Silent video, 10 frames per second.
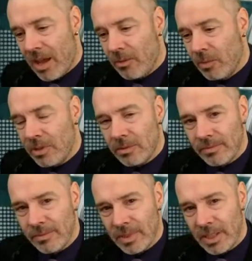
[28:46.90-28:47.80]
Well,
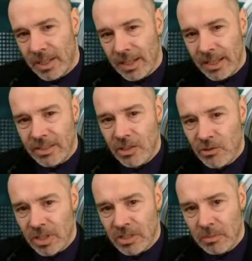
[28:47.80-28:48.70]
it's
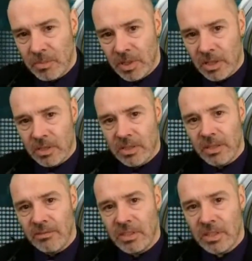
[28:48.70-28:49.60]
interesting because
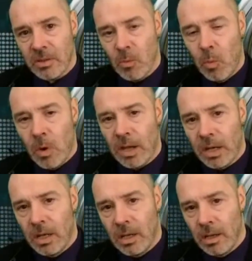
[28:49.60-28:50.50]
there is
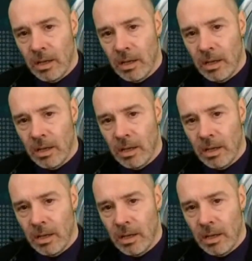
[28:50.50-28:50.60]
one